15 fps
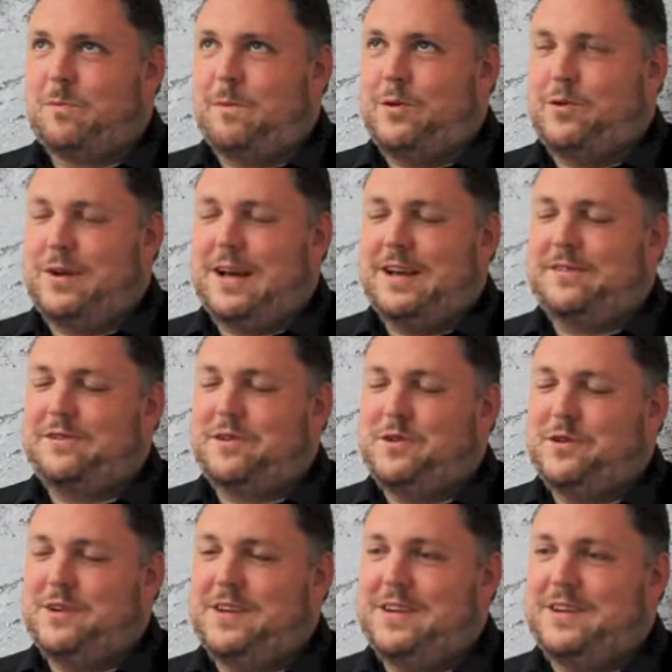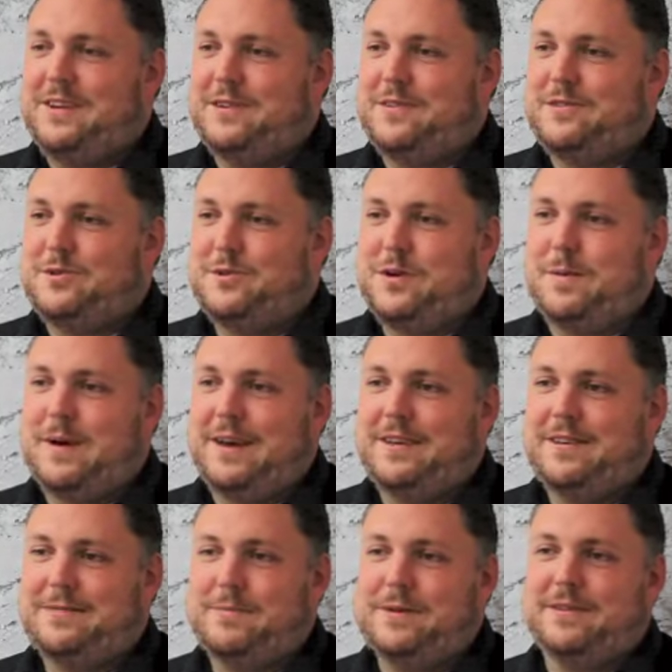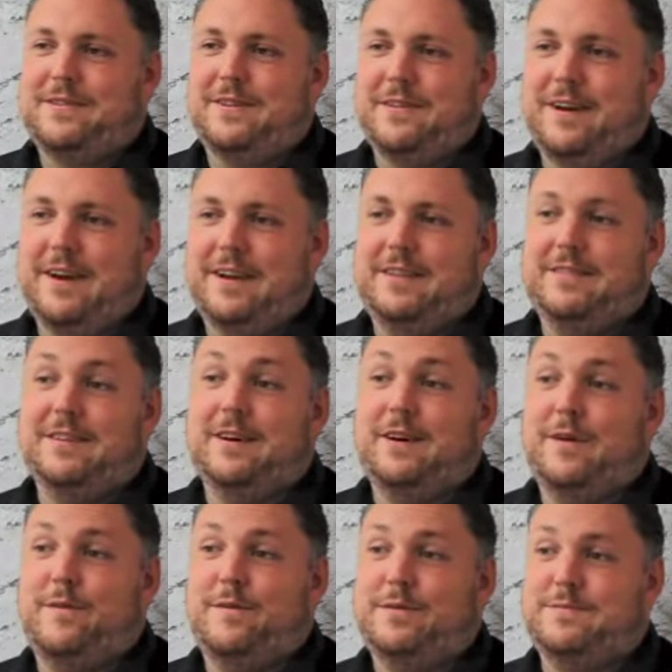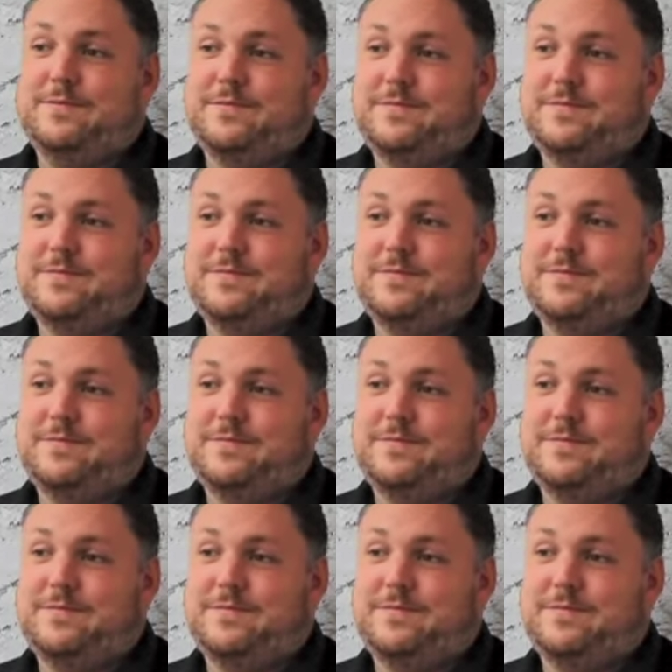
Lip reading: Paul Gascoigne talk about his Spurs career and his life.